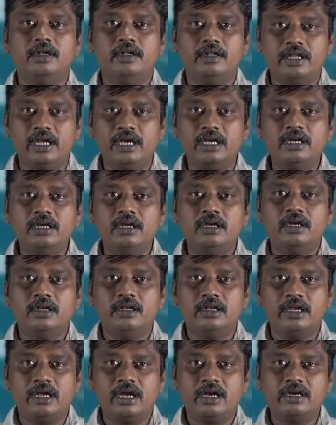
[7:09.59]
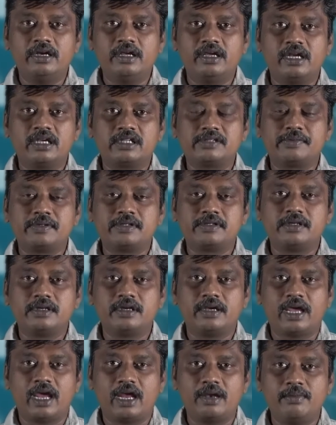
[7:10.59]
then the entire
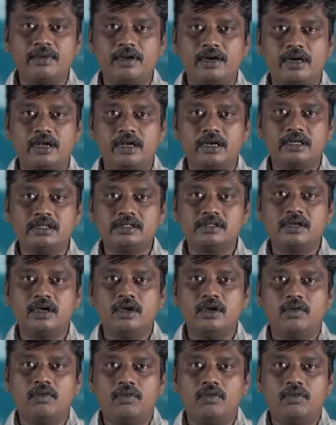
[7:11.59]
expression can be written as